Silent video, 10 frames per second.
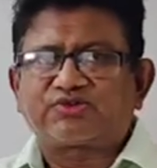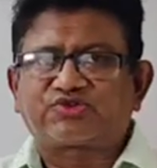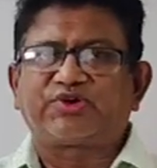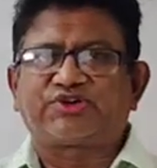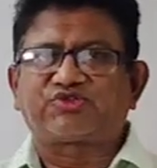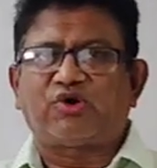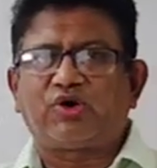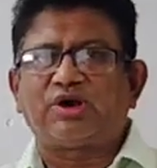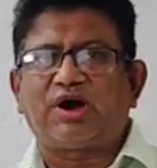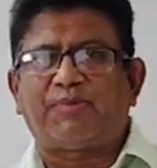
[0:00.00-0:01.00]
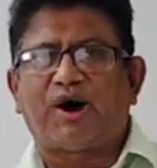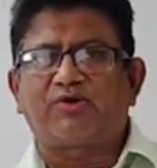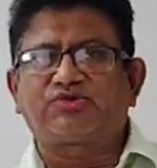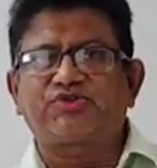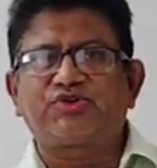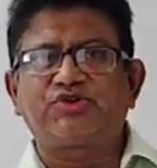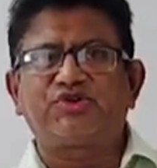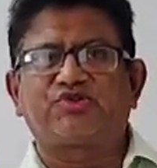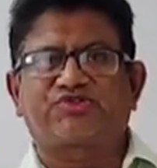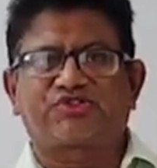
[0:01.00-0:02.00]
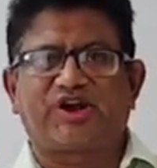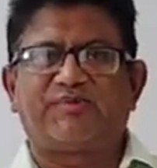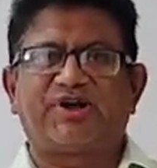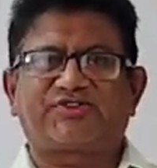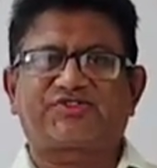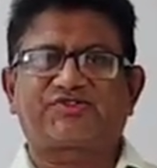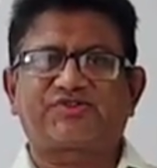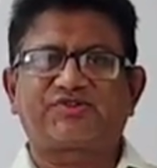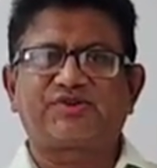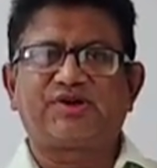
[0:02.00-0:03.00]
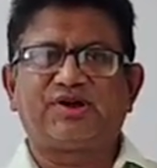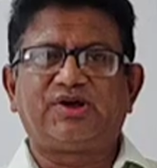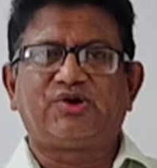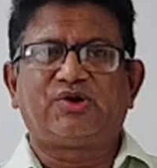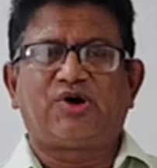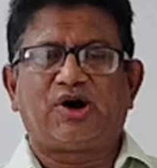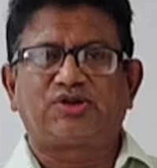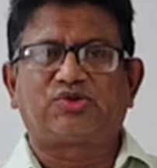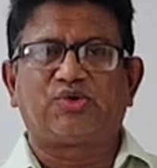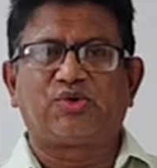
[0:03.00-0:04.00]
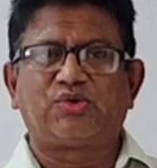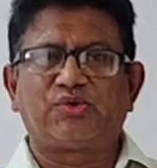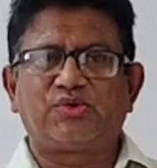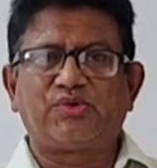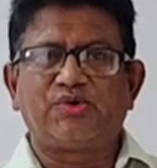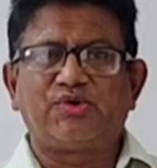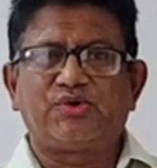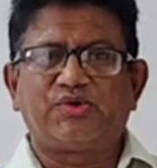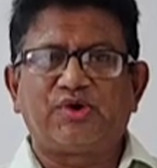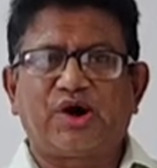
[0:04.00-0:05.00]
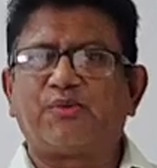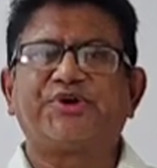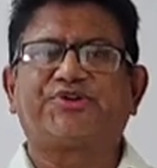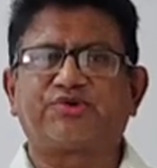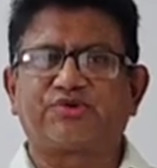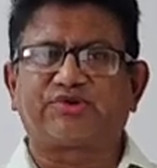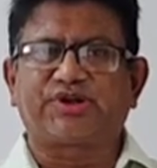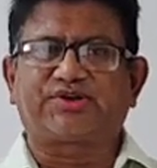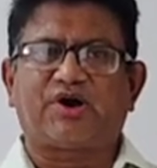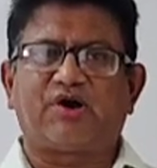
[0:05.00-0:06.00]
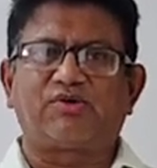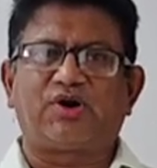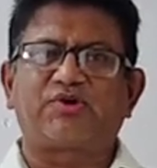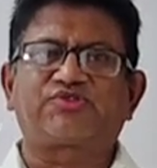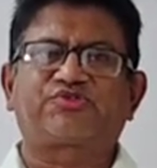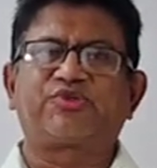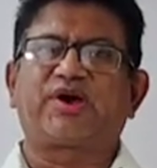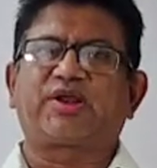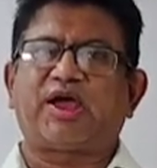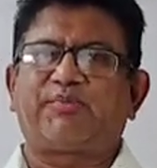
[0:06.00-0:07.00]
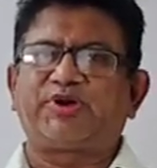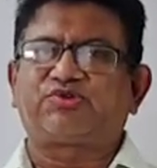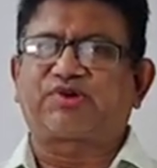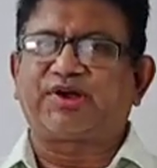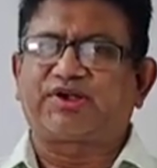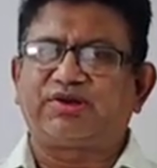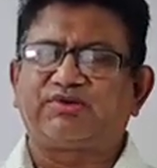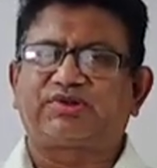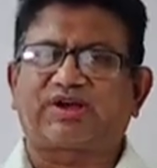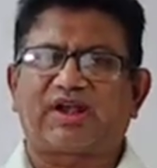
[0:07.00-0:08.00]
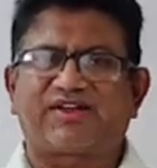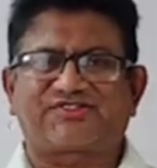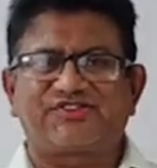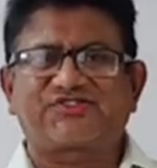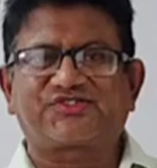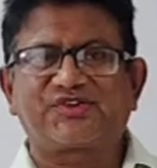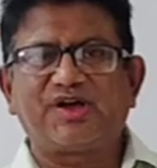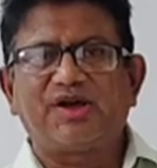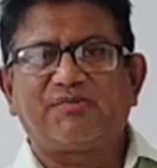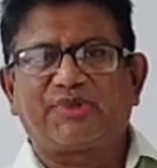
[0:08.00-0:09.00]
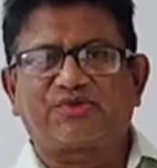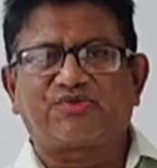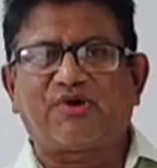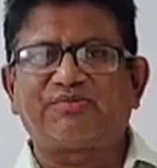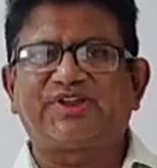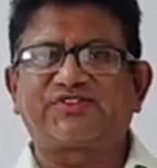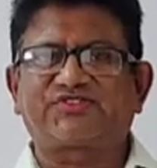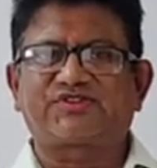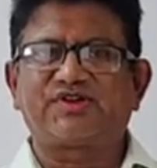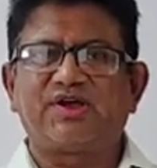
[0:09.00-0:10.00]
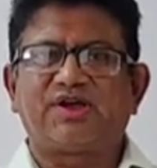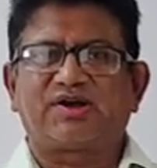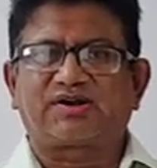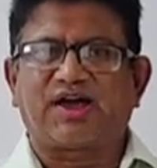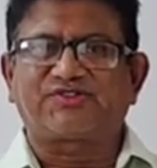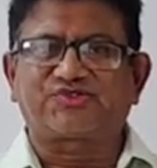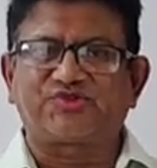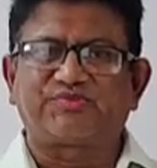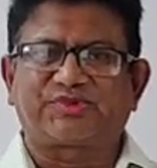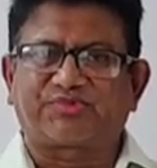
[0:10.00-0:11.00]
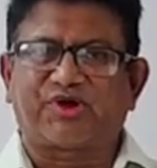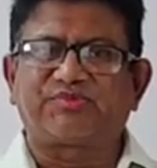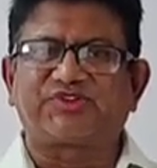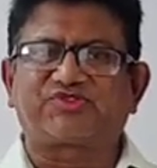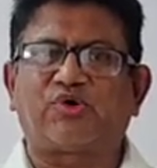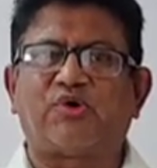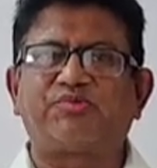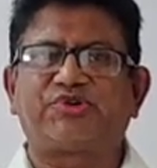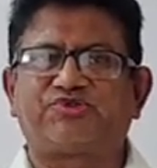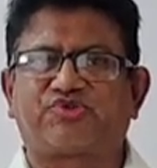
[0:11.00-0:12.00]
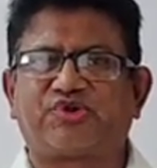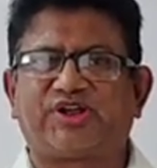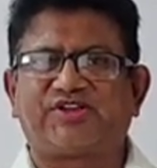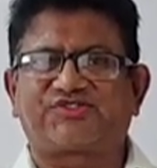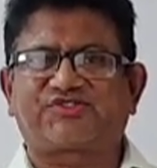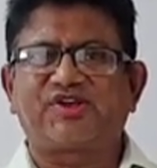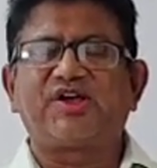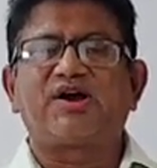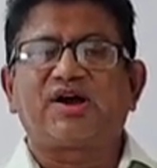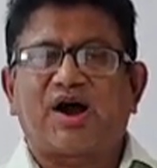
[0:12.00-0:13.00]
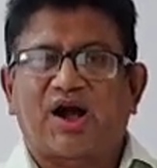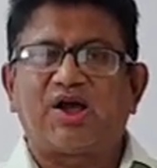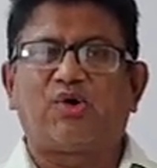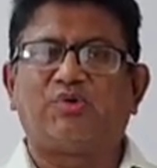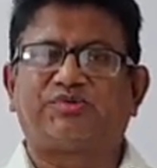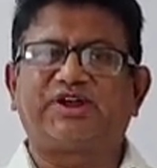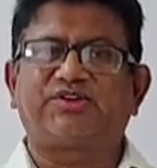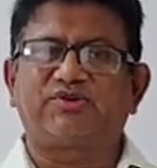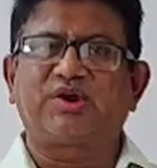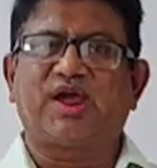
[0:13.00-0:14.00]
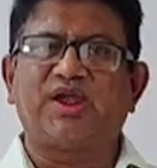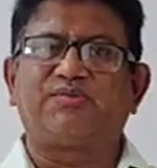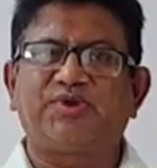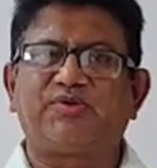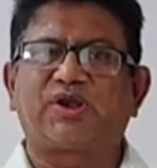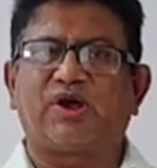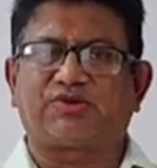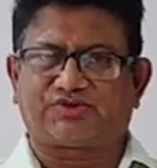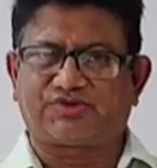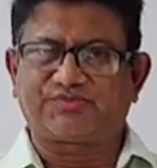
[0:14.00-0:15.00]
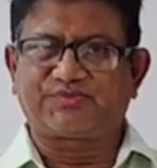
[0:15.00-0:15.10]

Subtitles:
So it is all about your syllabus. Although we don't know that how long we are able to continue the classes, but from this classroom, from this home tutorials, I hope that it will help you a lot.